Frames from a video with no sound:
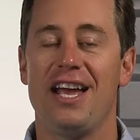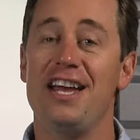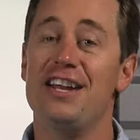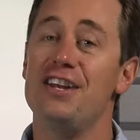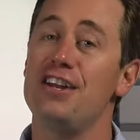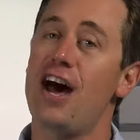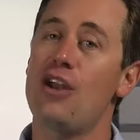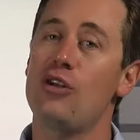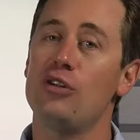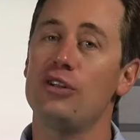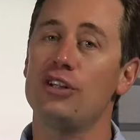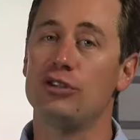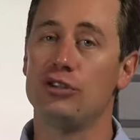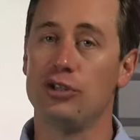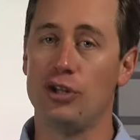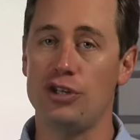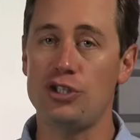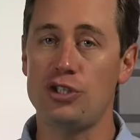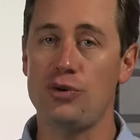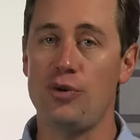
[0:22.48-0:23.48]
It not only
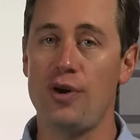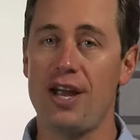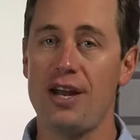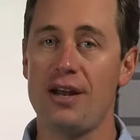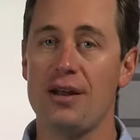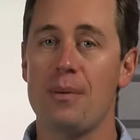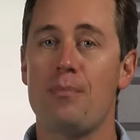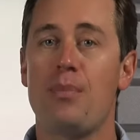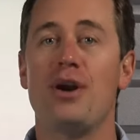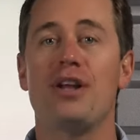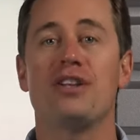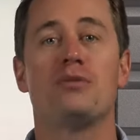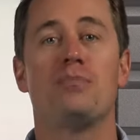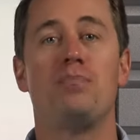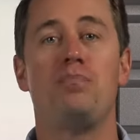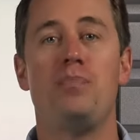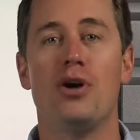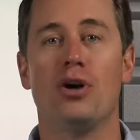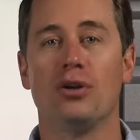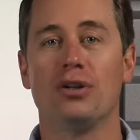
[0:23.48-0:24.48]
looks great, but it's
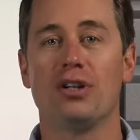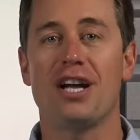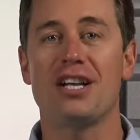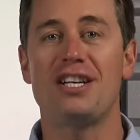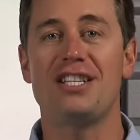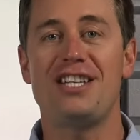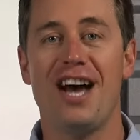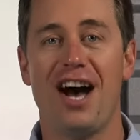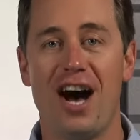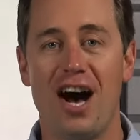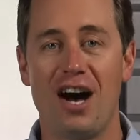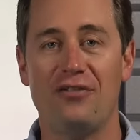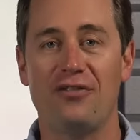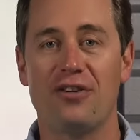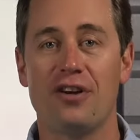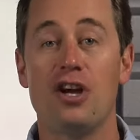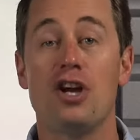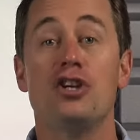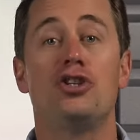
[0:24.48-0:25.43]
built tough.